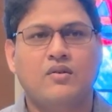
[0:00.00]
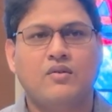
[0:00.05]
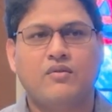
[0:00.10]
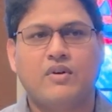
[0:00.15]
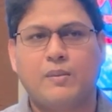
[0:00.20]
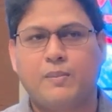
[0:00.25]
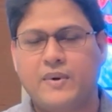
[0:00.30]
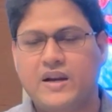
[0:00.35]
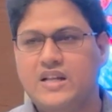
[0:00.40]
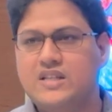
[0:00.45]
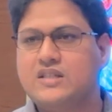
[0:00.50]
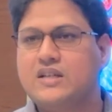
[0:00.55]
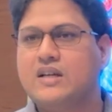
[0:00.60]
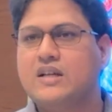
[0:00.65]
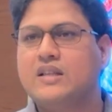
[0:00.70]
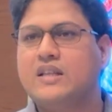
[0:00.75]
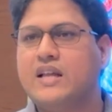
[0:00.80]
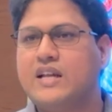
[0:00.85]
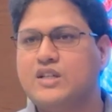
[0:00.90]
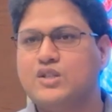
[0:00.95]
For preacher,
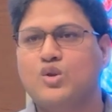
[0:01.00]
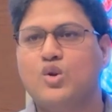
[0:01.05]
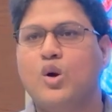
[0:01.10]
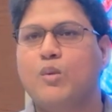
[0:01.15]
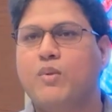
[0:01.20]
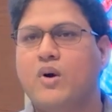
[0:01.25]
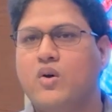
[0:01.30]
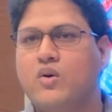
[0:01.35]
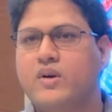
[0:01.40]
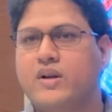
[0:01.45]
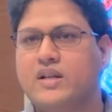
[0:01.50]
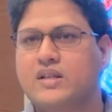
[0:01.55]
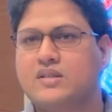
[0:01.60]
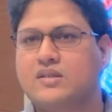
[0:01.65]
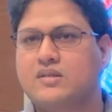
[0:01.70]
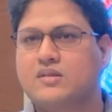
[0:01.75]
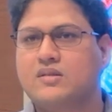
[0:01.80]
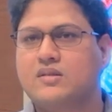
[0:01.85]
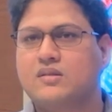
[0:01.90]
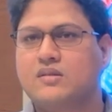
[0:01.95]
there is no boundaries.
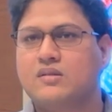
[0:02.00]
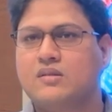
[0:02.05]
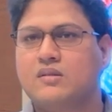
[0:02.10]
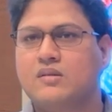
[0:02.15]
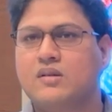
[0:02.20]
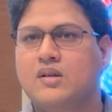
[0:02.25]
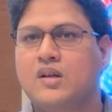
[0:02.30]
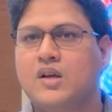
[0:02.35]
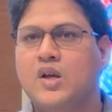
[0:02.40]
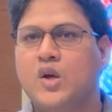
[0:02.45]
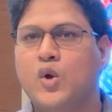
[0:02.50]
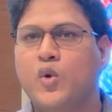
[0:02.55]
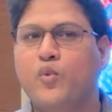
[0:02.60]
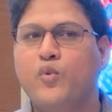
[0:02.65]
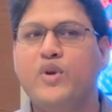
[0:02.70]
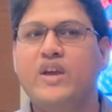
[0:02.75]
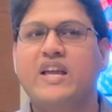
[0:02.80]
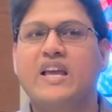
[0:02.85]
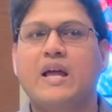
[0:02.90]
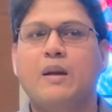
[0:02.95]

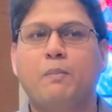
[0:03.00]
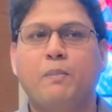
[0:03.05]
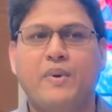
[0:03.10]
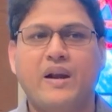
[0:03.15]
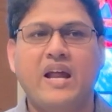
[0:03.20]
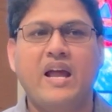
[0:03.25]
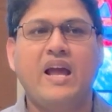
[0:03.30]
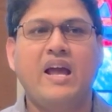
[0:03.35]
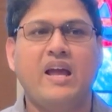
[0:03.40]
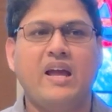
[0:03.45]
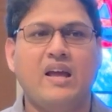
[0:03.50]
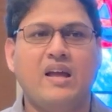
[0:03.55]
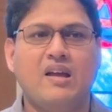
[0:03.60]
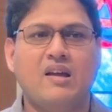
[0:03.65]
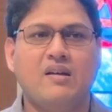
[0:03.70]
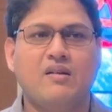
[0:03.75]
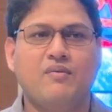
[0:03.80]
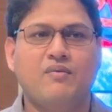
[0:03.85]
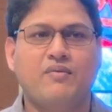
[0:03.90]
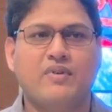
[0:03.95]
We can pray
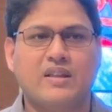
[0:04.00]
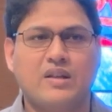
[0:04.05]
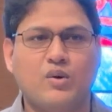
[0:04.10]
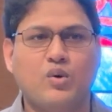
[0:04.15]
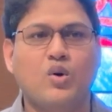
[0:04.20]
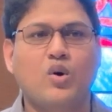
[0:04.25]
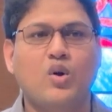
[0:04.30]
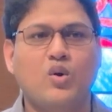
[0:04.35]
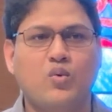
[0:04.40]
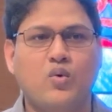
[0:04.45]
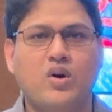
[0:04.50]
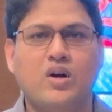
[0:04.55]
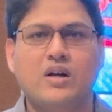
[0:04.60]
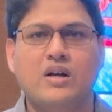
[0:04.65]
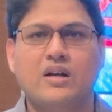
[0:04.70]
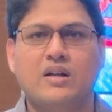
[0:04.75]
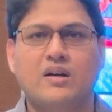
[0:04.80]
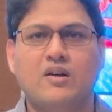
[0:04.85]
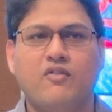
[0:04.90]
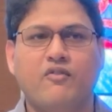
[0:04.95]
for the whole world.